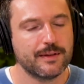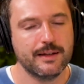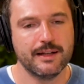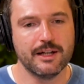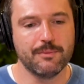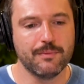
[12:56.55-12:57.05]

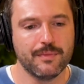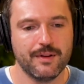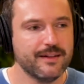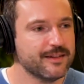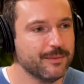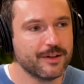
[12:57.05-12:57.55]

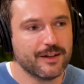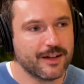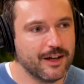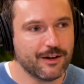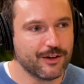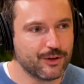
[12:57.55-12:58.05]
then something like
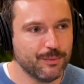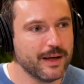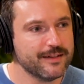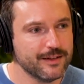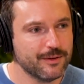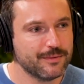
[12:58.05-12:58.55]
hierarchical
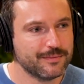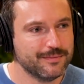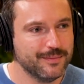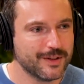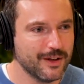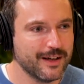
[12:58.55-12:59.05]
Bayesian
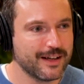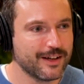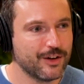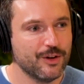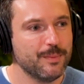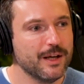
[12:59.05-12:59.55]
modeling
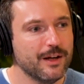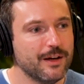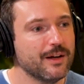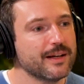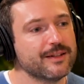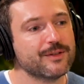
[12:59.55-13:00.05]
could be a
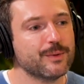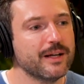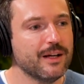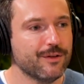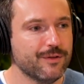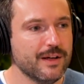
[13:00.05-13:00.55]
nice
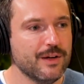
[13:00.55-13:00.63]
way for